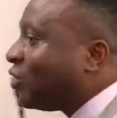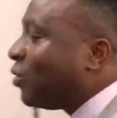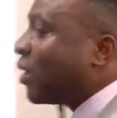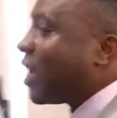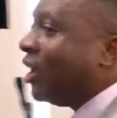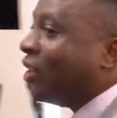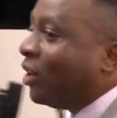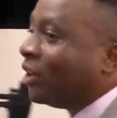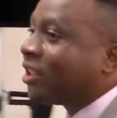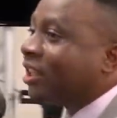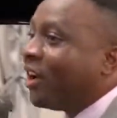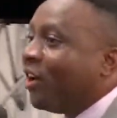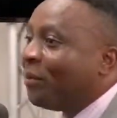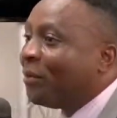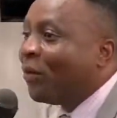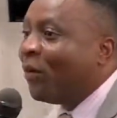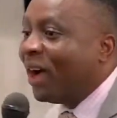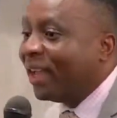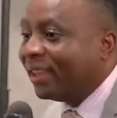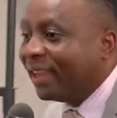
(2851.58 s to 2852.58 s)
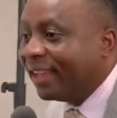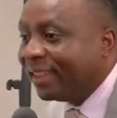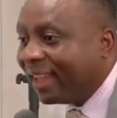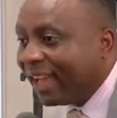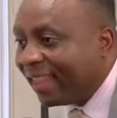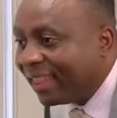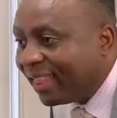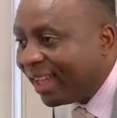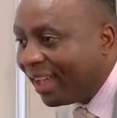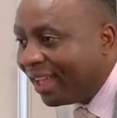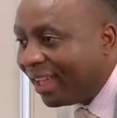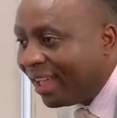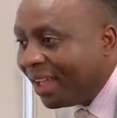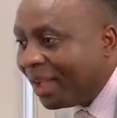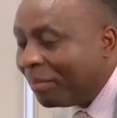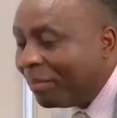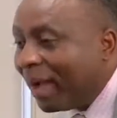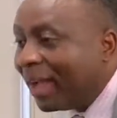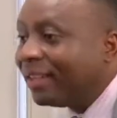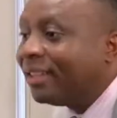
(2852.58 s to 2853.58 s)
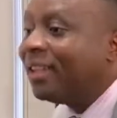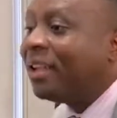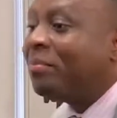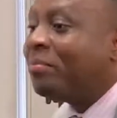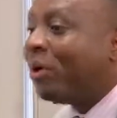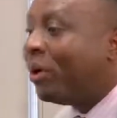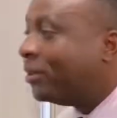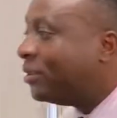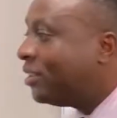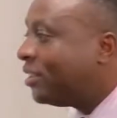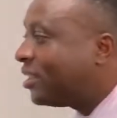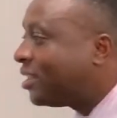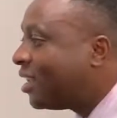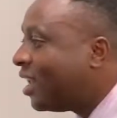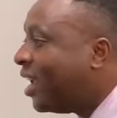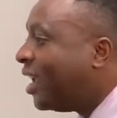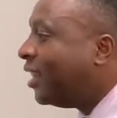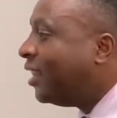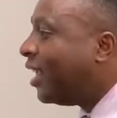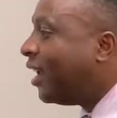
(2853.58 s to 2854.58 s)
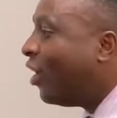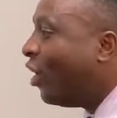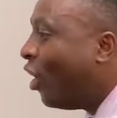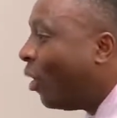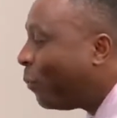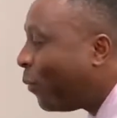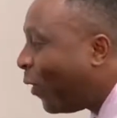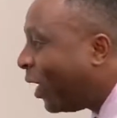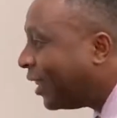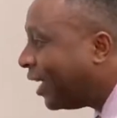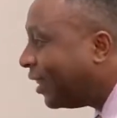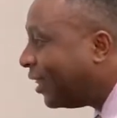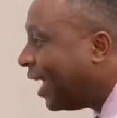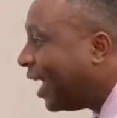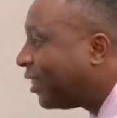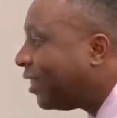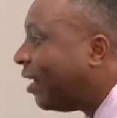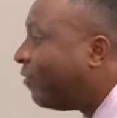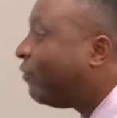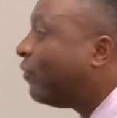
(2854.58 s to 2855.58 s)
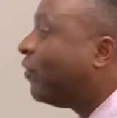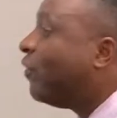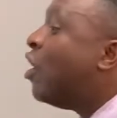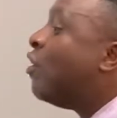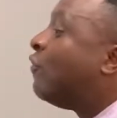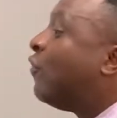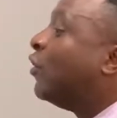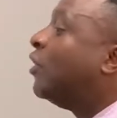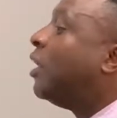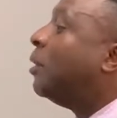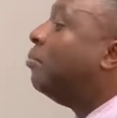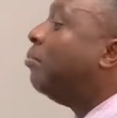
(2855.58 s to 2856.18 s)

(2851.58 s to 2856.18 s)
who cannot help one another. But demons, they help one another for the